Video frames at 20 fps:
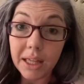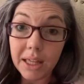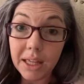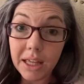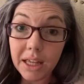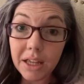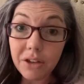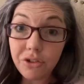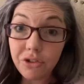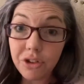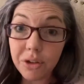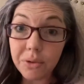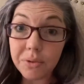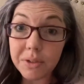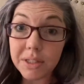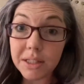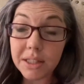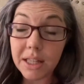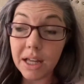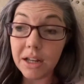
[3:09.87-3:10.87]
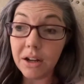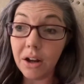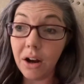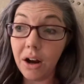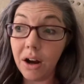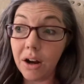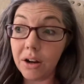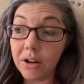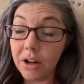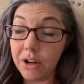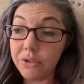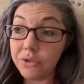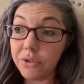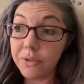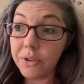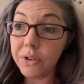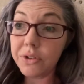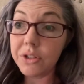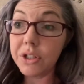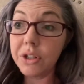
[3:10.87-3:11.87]
issues that are
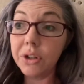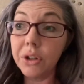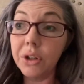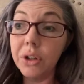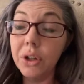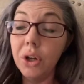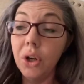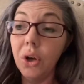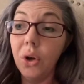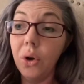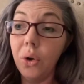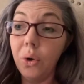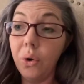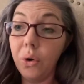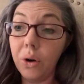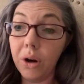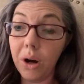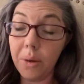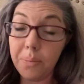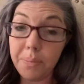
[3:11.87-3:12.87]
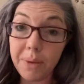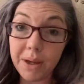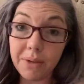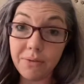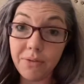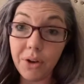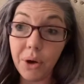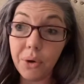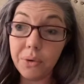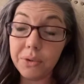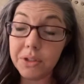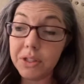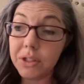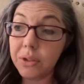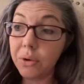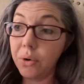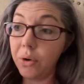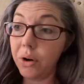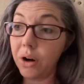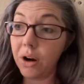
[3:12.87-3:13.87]
controversial or are big votes
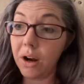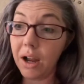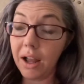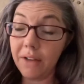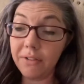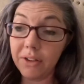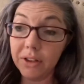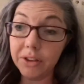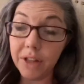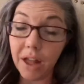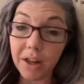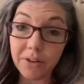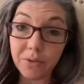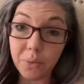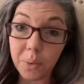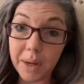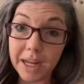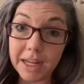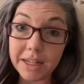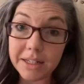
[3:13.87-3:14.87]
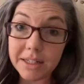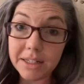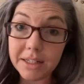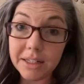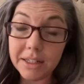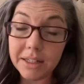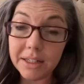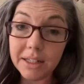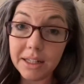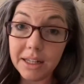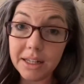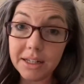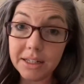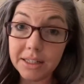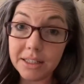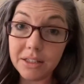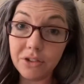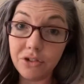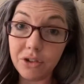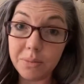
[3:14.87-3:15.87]
or have a lot of weight in
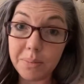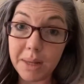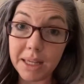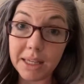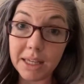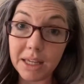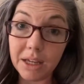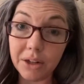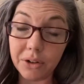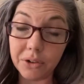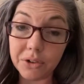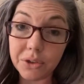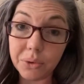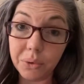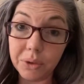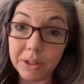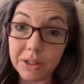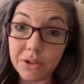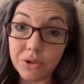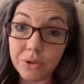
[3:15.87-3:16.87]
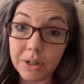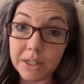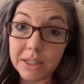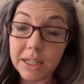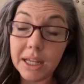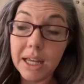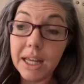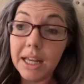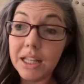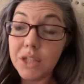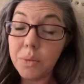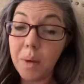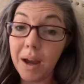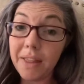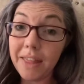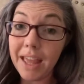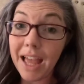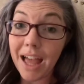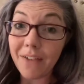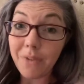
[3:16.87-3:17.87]
decision making in our school district. It's why
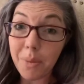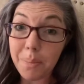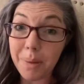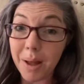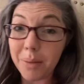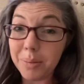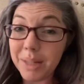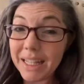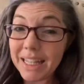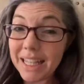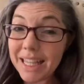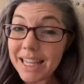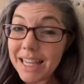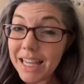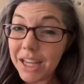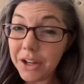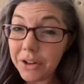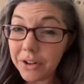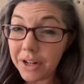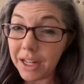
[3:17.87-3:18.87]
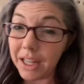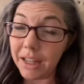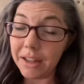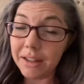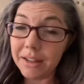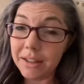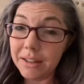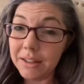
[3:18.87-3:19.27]
they have a public hearing.